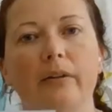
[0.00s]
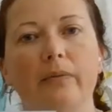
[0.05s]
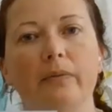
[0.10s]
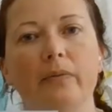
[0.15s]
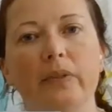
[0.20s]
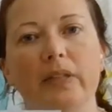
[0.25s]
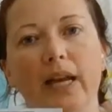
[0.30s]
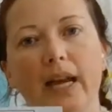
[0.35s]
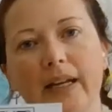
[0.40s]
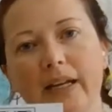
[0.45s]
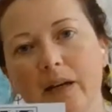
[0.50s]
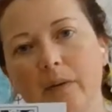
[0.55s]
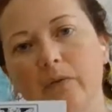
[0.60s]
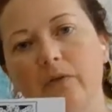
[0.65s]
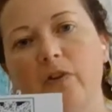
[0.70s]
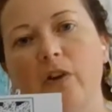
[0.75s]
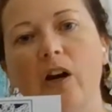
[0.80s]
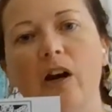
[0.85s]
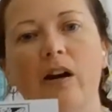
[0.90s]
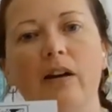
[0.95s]
sign up
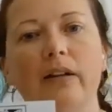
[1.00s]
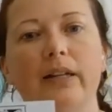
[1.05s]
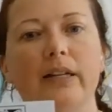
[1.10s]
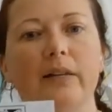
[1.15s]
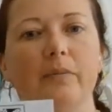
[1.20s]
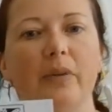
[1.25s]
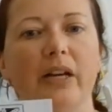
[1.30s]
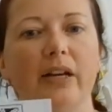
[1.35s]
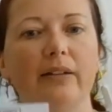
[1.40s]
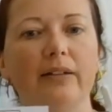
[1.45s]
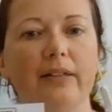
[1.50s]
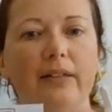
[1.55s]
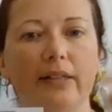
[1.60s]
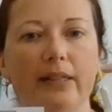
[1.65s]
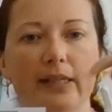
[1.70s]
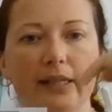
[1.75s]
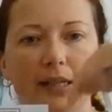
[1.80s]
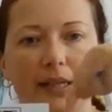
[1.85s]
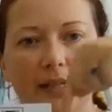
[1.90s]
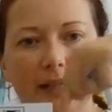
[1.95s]
for our emails
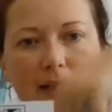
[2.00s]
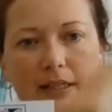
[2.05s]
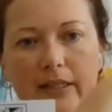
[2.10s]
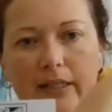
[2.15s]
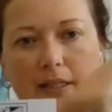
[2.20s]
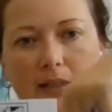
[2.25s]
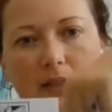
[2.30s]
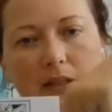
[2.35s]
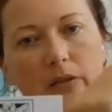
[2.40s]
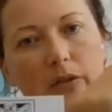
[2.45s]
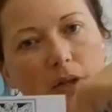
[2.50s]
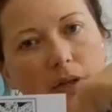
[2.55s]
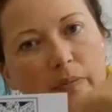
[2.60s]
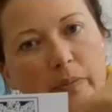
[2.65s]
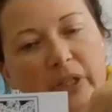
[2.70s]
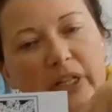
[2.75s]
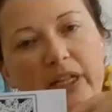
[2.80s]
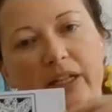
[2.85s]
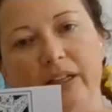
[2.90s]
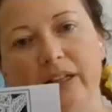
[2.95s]
is in the
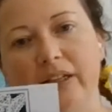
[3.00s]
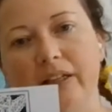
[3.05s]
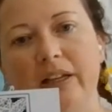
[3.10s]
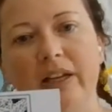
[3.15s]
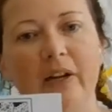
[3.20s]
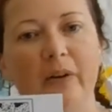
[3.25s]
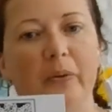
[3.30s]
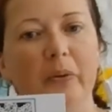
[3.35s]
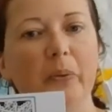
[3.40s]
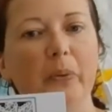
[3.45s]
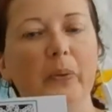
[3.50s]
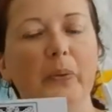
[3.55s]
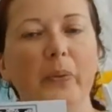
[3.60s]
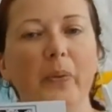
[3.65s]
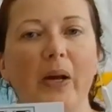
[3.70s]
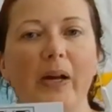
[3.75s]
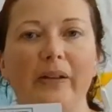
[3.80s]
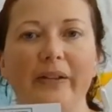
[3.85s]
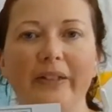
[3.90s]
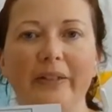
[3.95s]
description. We would
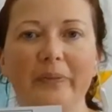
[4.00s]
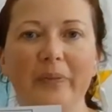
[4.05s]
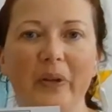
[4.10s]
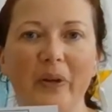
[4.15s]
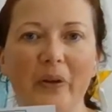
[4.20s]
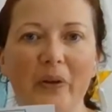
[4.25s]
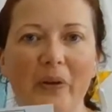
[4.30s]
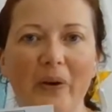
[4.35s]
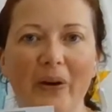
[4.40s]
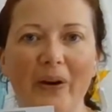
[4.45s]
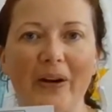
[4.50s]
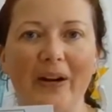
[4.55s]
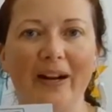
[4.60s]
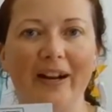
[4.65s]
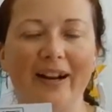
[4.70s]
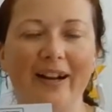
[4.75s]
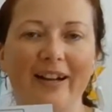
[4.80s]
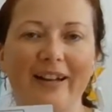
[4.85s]
welcome your